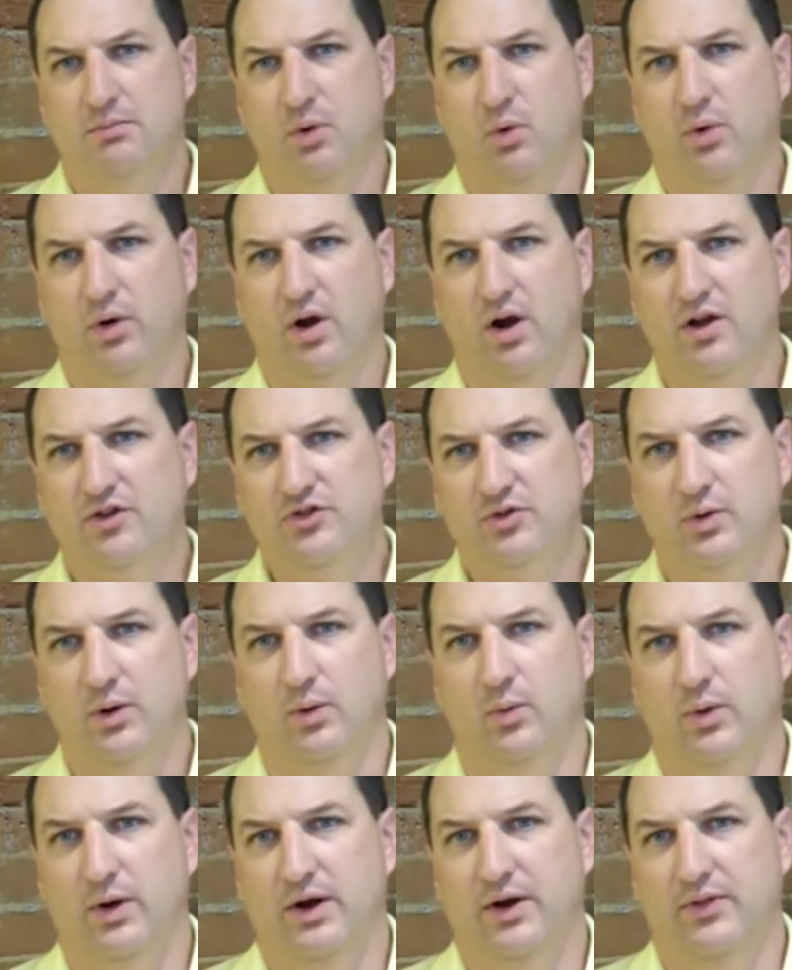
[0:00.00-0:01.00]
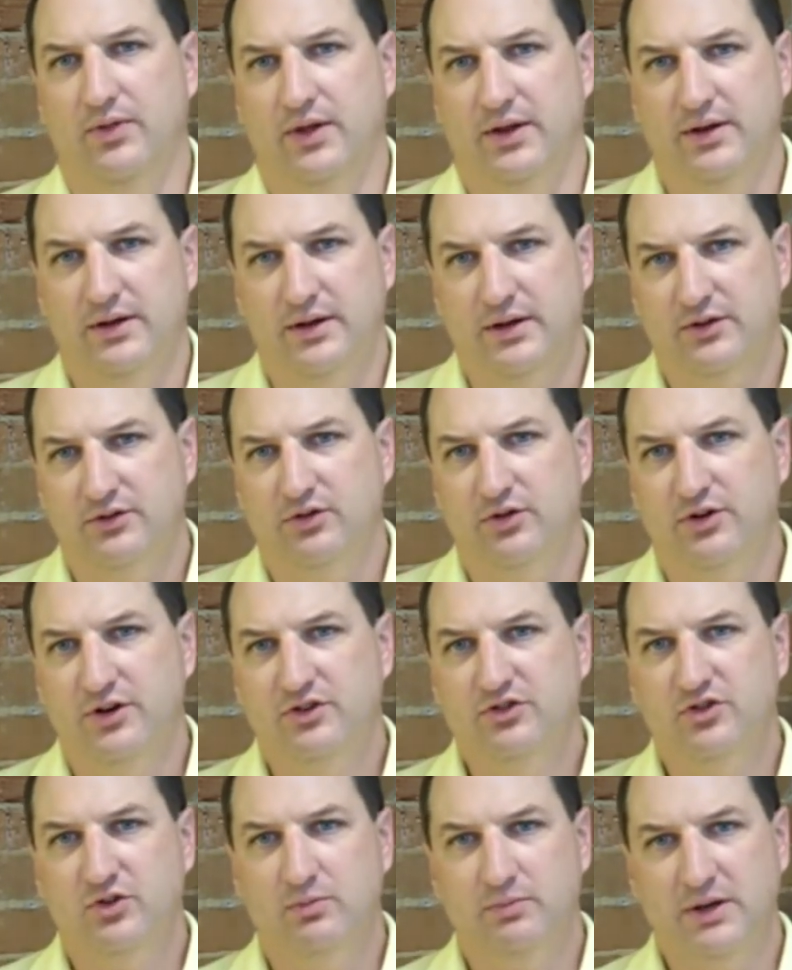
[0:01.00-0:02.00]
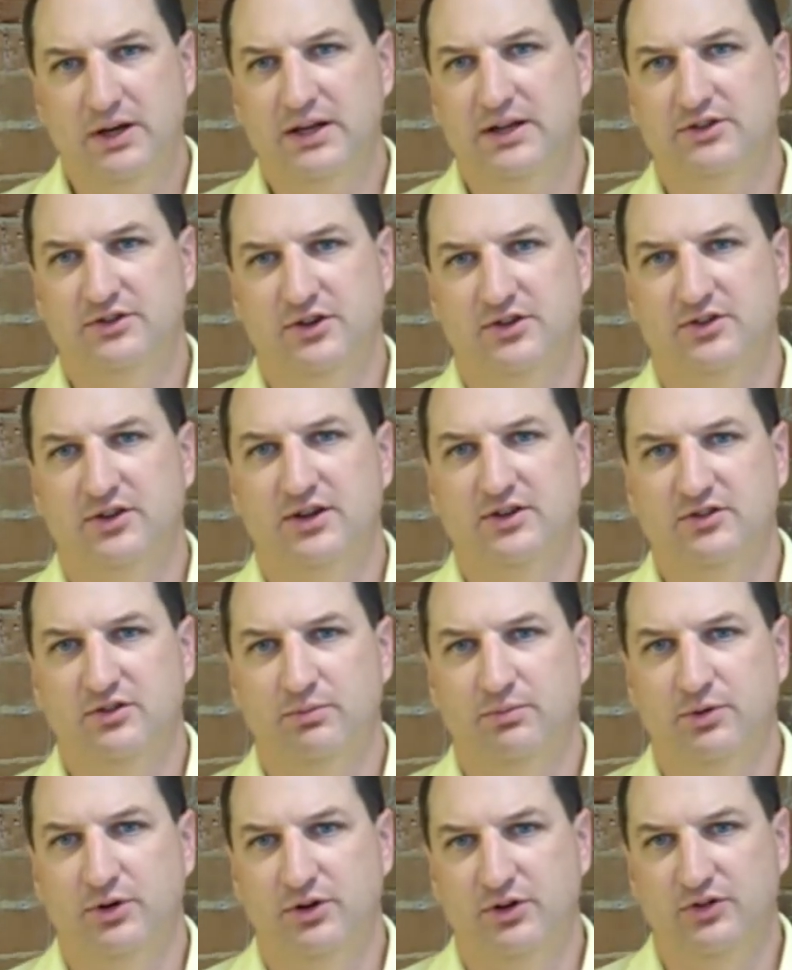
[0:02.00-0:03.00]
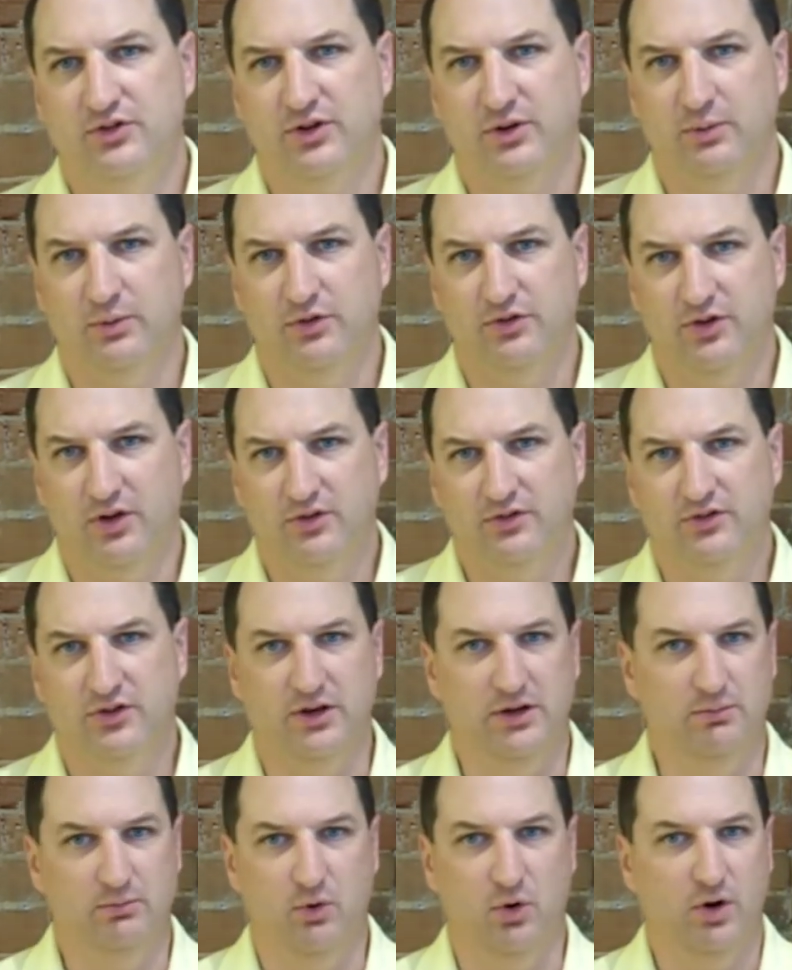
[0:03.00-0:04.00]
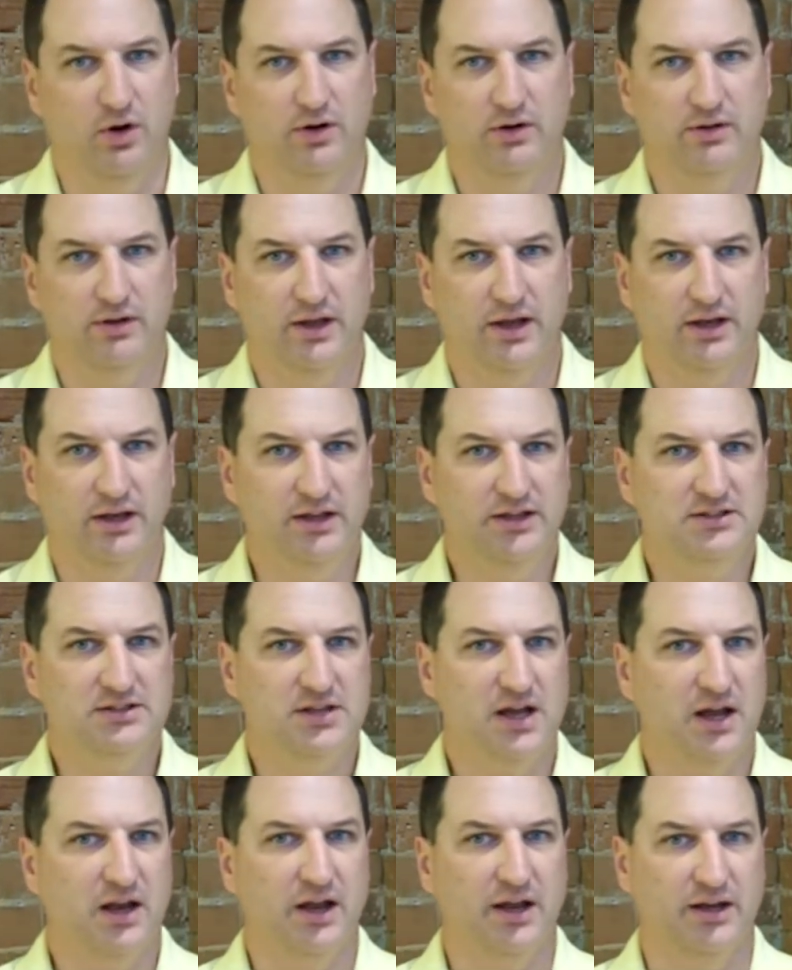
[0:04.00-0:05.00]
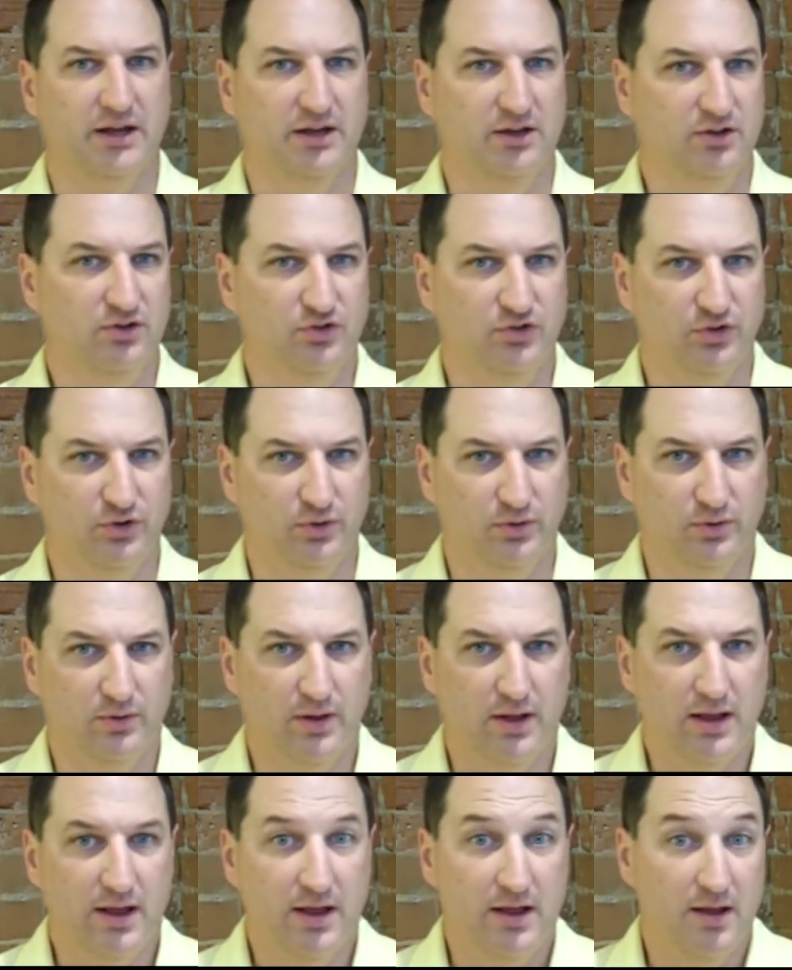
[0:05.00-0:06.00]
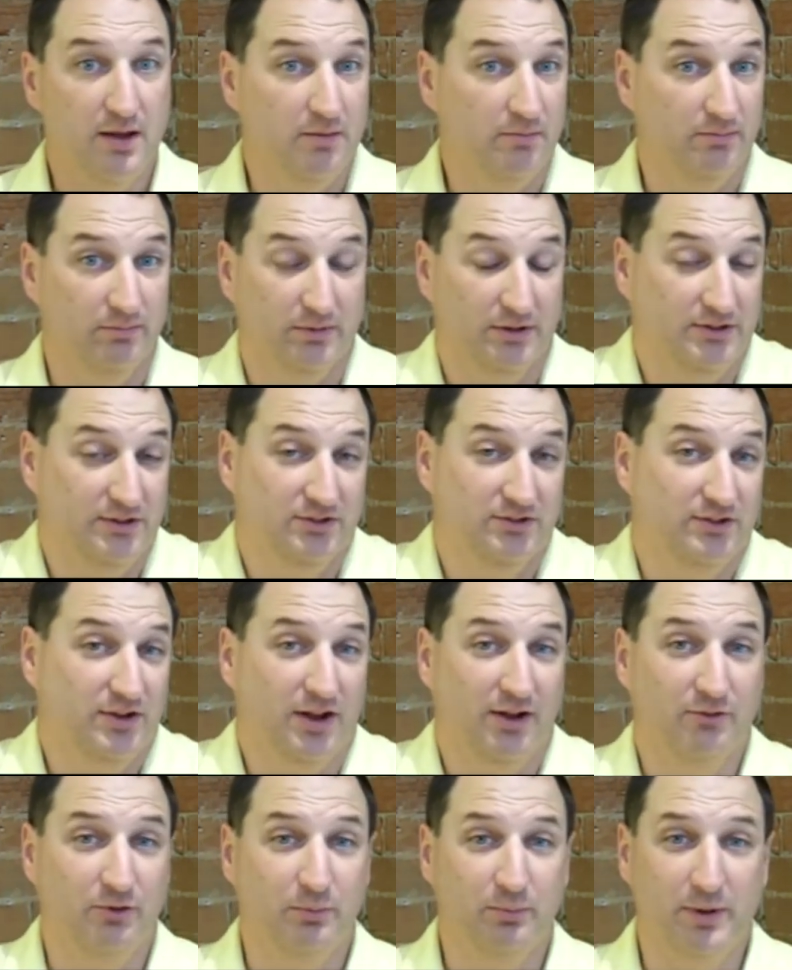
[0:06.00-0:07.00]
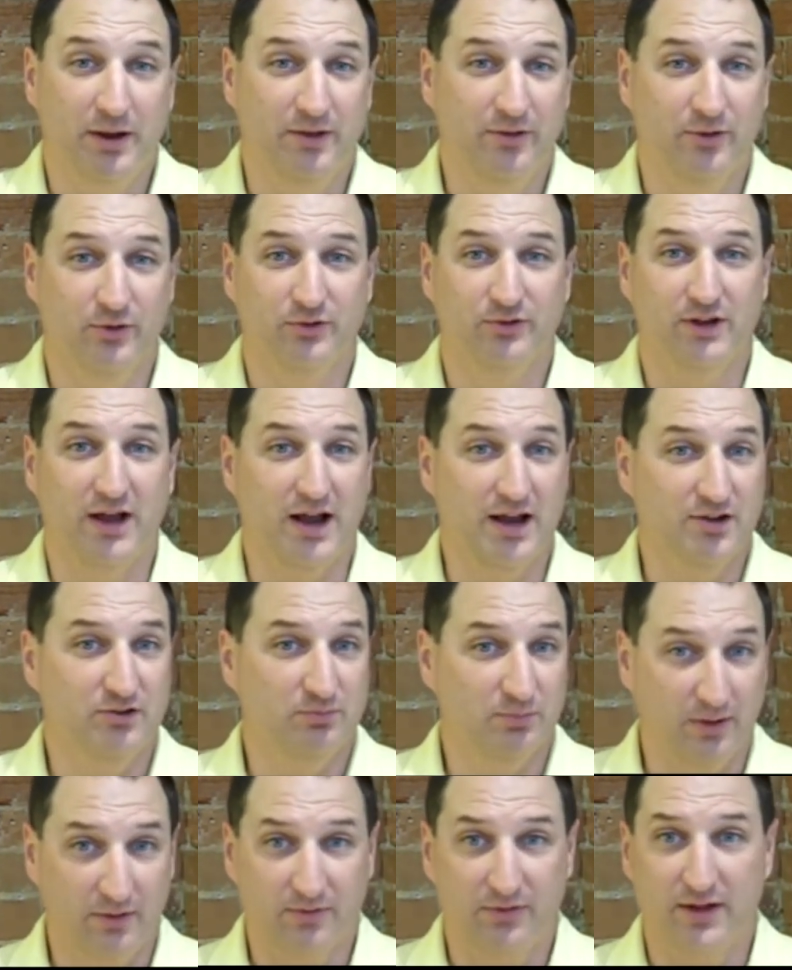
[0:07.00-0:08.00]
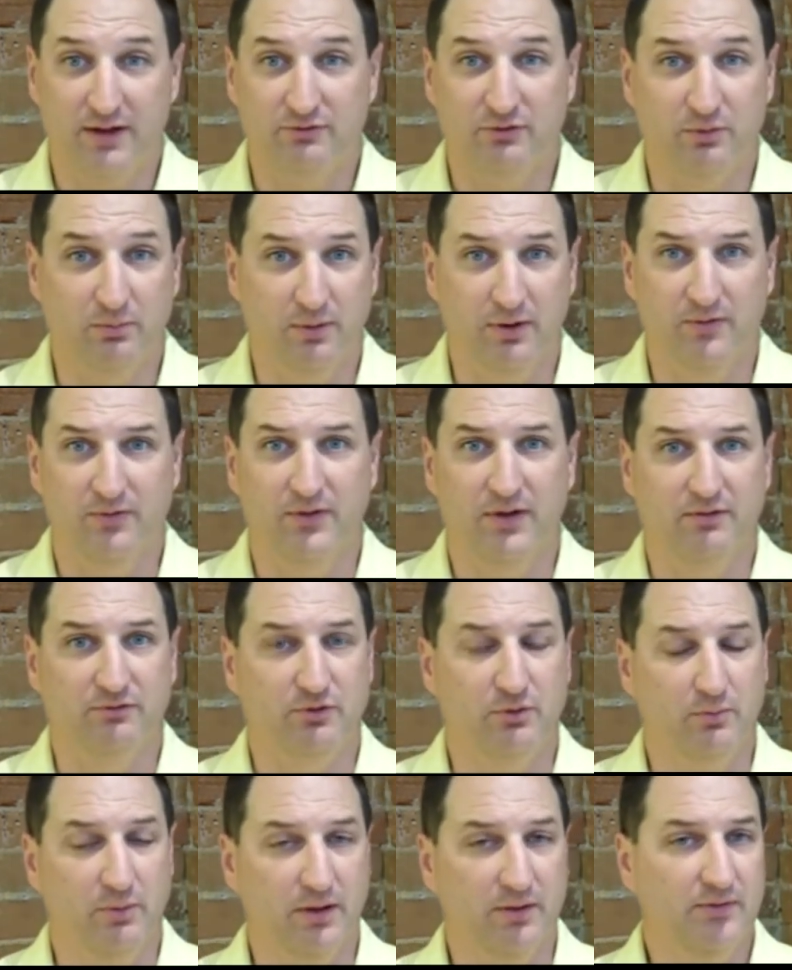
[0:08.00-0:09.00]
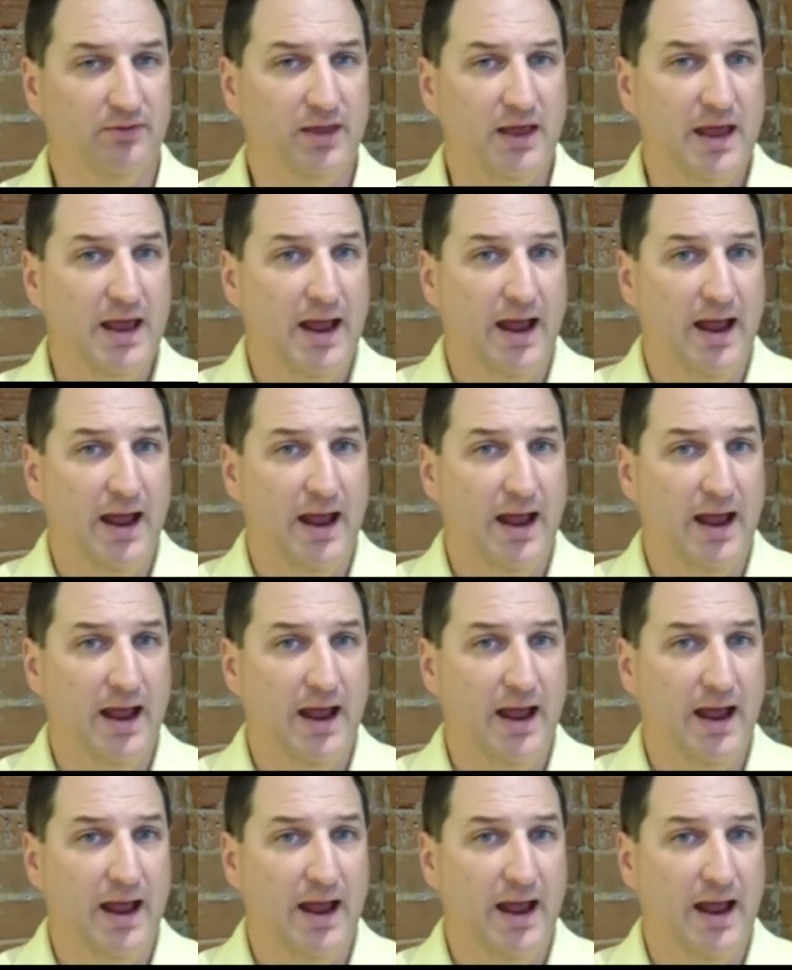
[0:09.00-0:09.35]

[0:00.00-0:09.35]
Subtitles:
But we're also aware that traditional media just isn't producing results anymore, at least not like it used to. But you still have to pay those guys month after month after month,